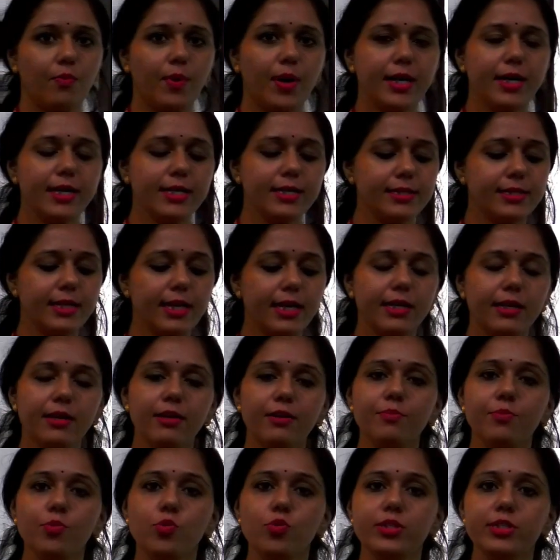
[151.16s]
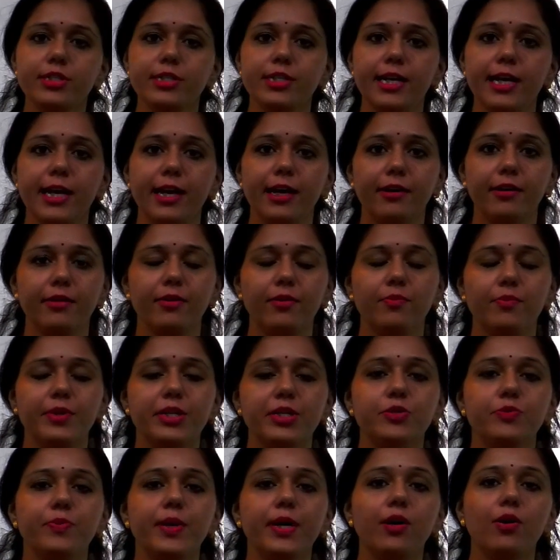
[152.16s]
One is the innermost layer,
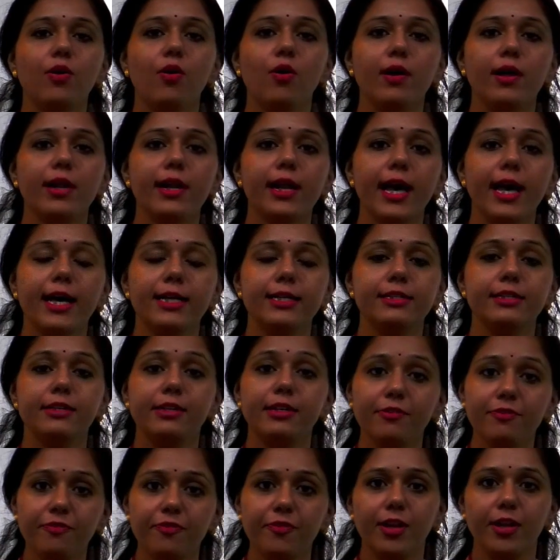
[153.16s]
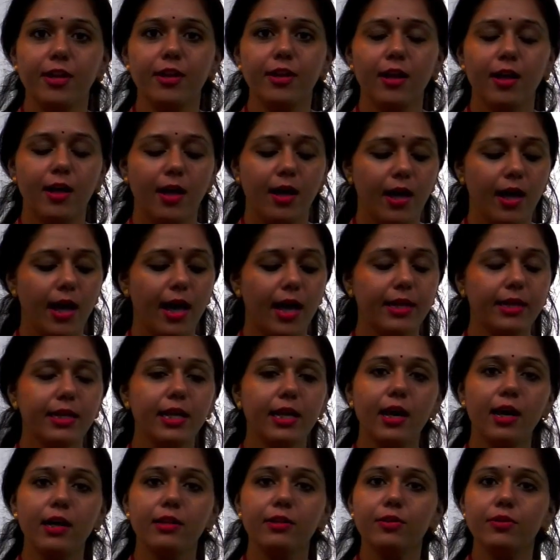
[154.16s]
which we call as a riffle, and
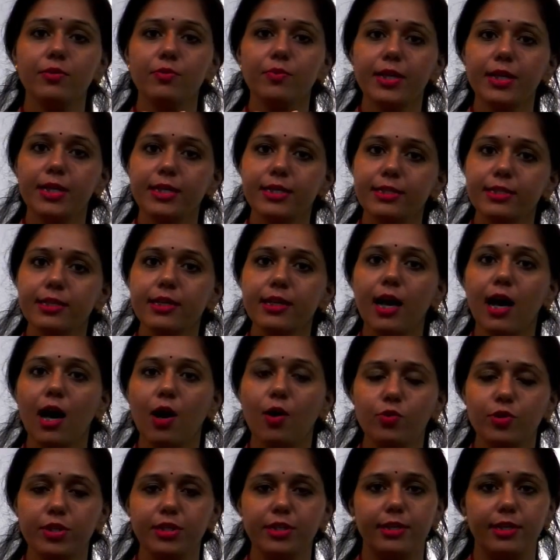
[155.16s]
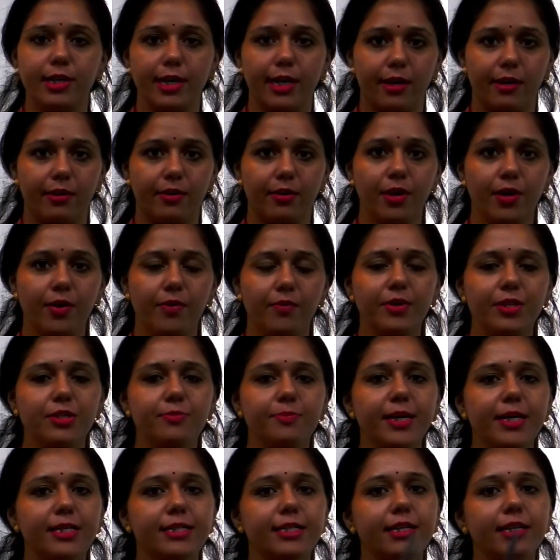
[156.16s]
the other one is the outer layer,
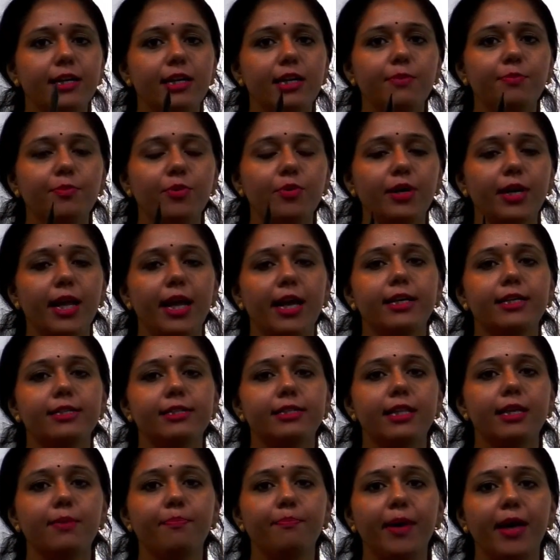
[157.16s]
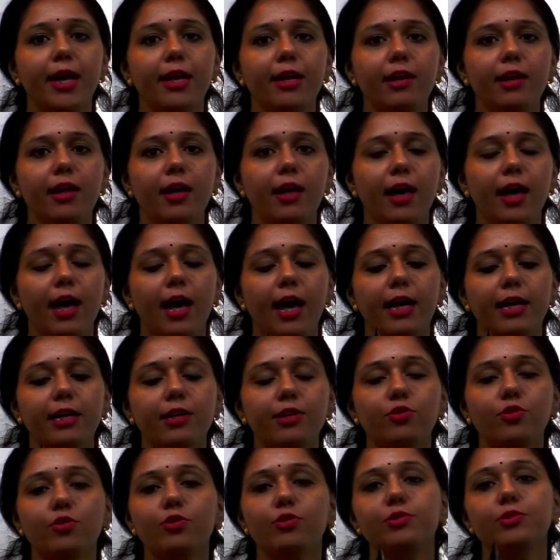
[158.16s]
which basically protects the pen,
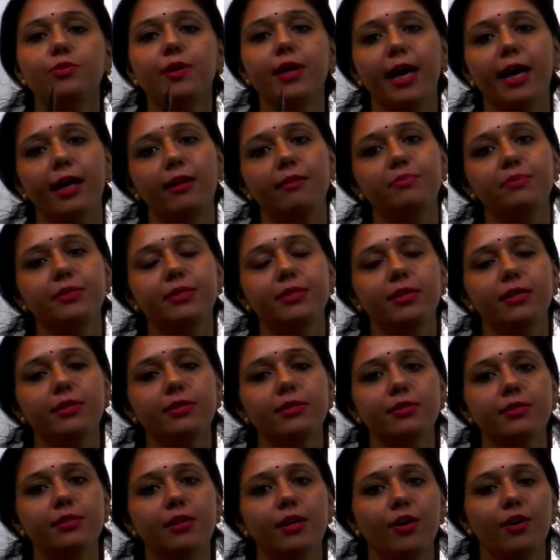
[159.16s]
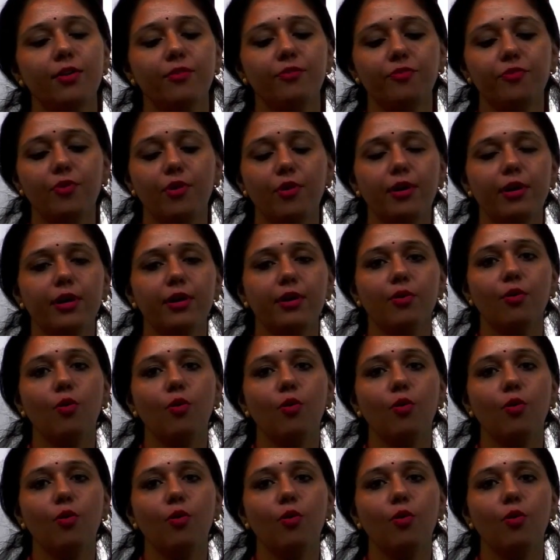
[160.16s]
and it also helps us for